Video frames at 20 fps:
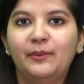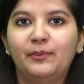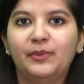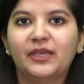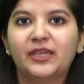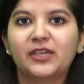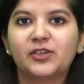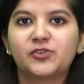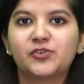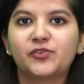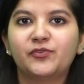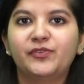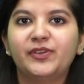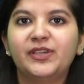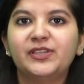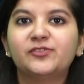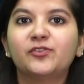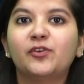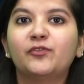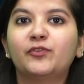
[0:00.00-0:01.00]
application
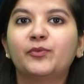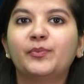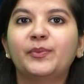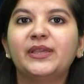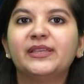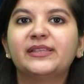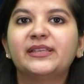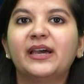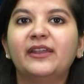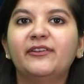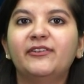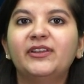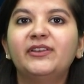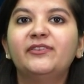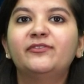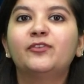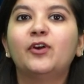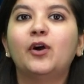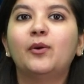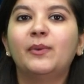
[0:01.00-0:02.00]
fees of rupees
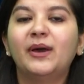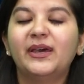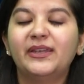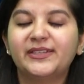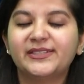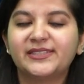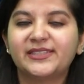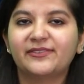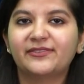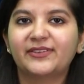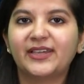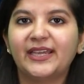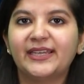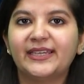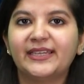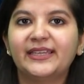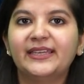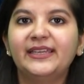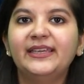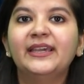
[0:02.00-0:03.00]
100 from unreserved
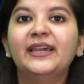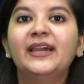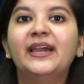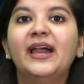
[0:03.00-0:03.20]
category